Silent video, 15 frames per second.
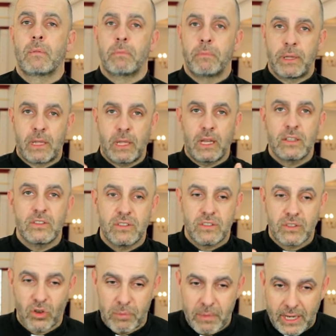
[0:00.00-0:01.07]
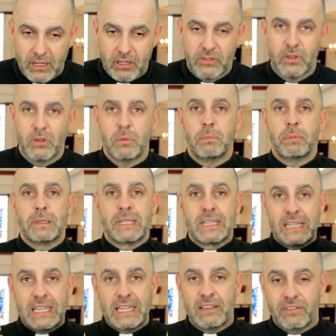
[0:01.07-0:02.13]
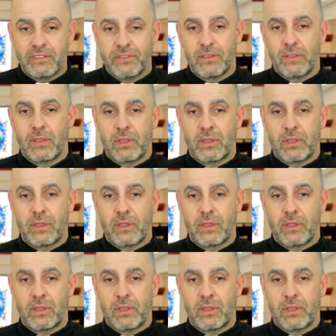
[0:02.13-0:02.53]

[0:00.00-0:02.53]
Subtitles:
Because so many of you believe